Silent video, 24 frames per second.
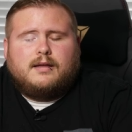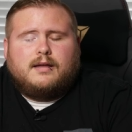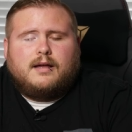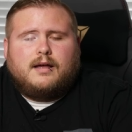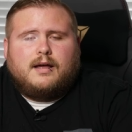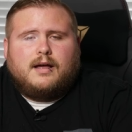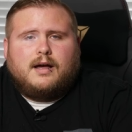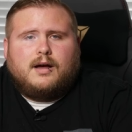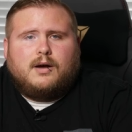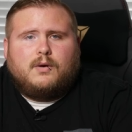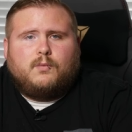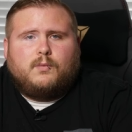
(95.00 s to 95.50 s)

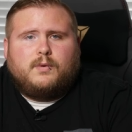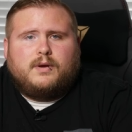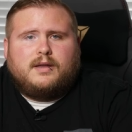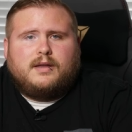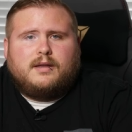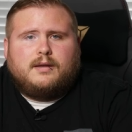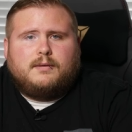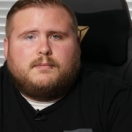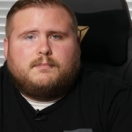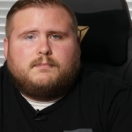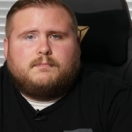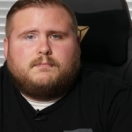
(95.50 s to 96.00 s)
uh,
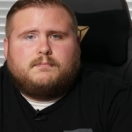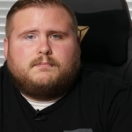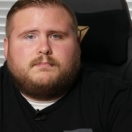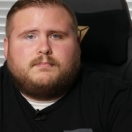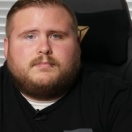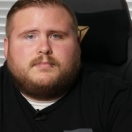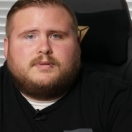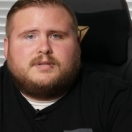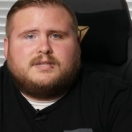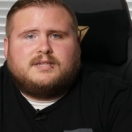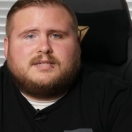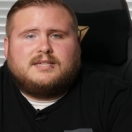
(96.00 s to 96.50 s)
we
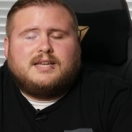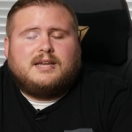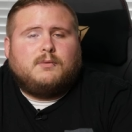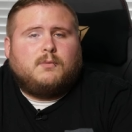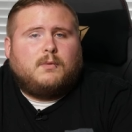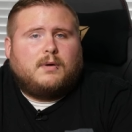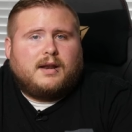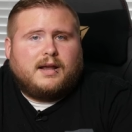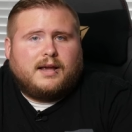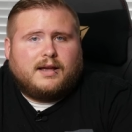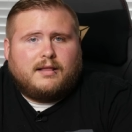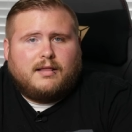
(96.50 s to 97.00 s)
see
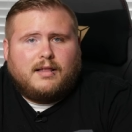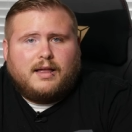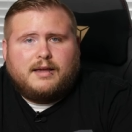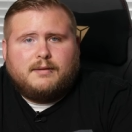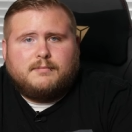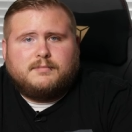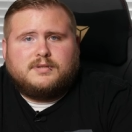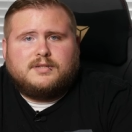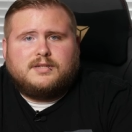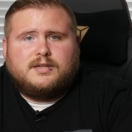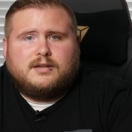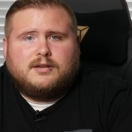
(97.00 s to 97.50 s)
what it
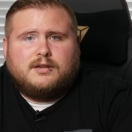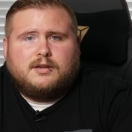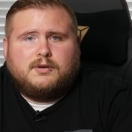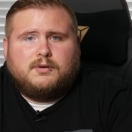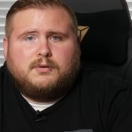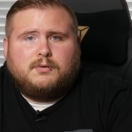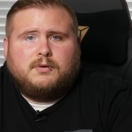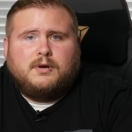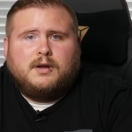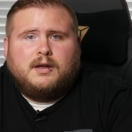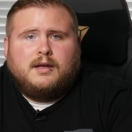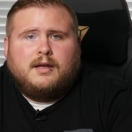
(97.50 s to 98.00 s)
claims to
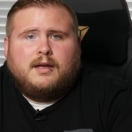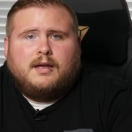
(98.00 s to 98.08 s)
do,